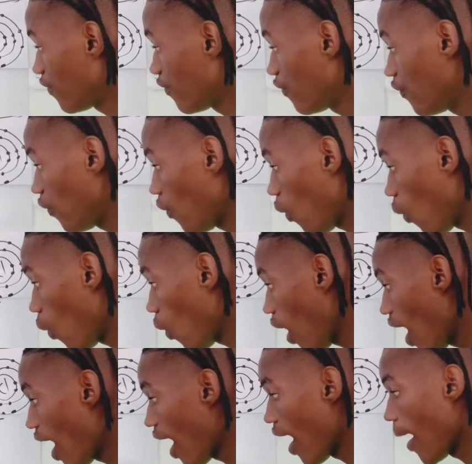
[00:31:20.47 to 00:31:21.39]
4
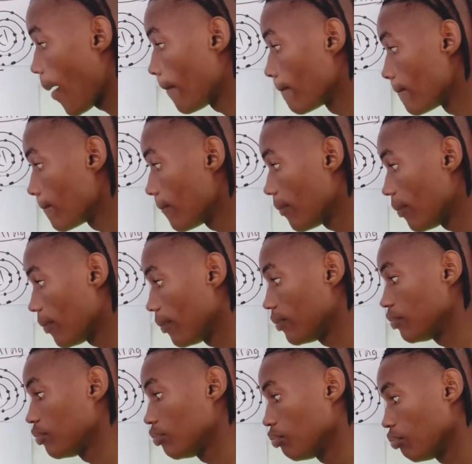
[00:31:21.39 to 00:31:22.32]

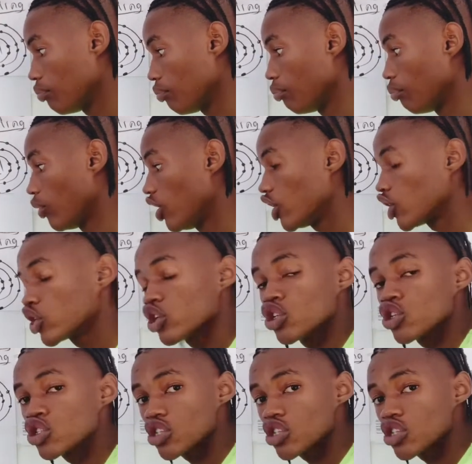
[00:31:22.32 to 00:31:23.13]
molecules